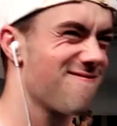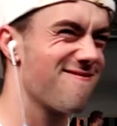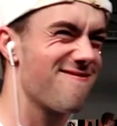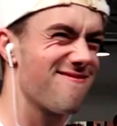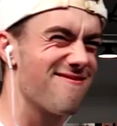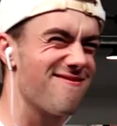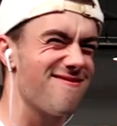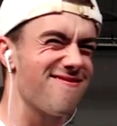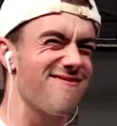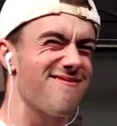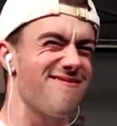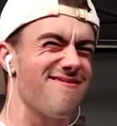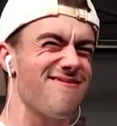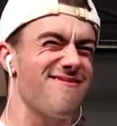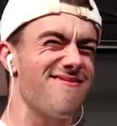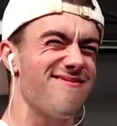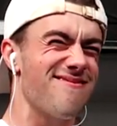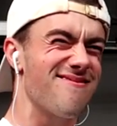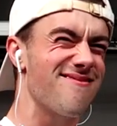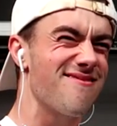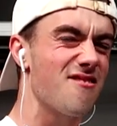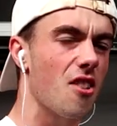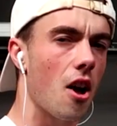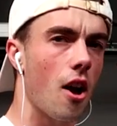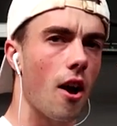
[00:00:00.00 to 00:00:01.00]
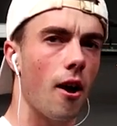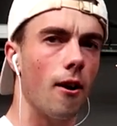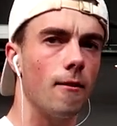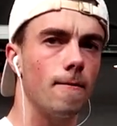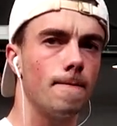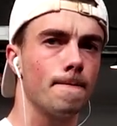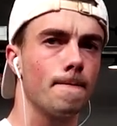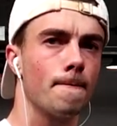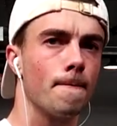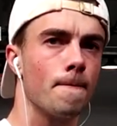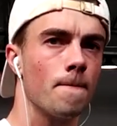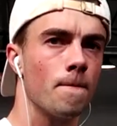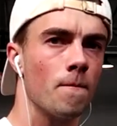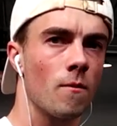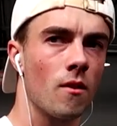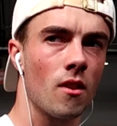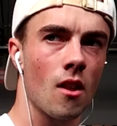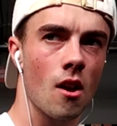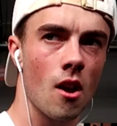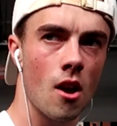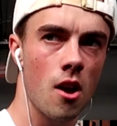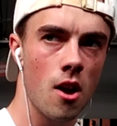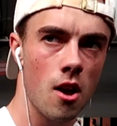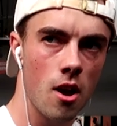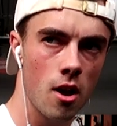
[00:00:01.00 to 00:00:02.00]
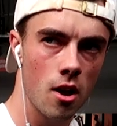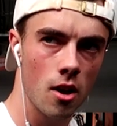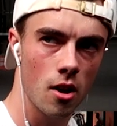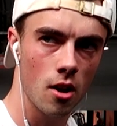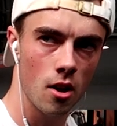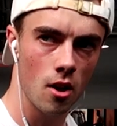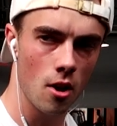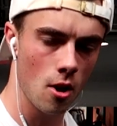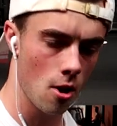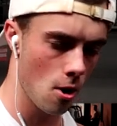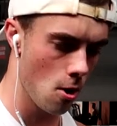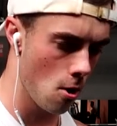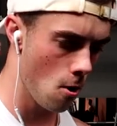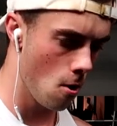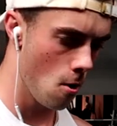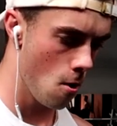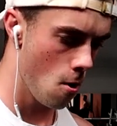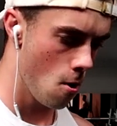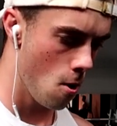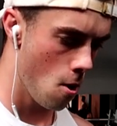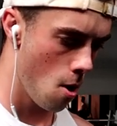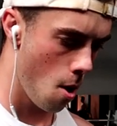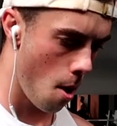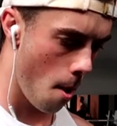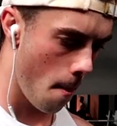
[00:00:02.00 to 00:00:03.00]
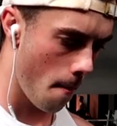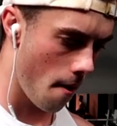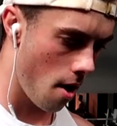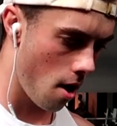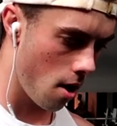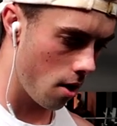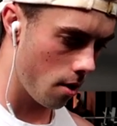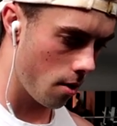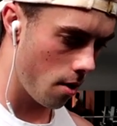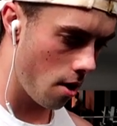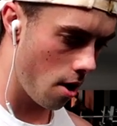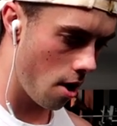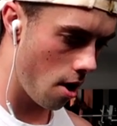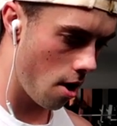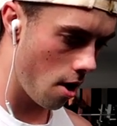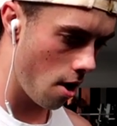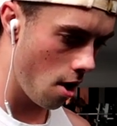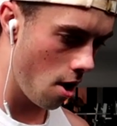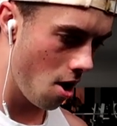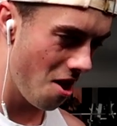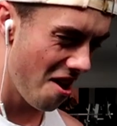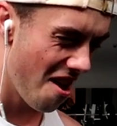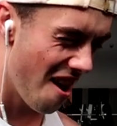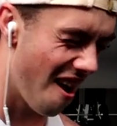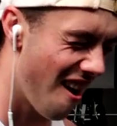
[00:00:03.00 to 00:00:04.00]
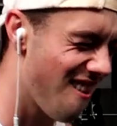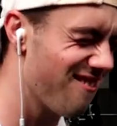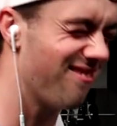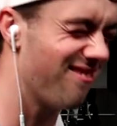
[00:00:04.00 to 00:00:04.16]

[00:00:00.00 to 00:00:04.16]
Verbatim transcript: a little bit of a cheater set. This one is like a little bit more of like a momentum swing one,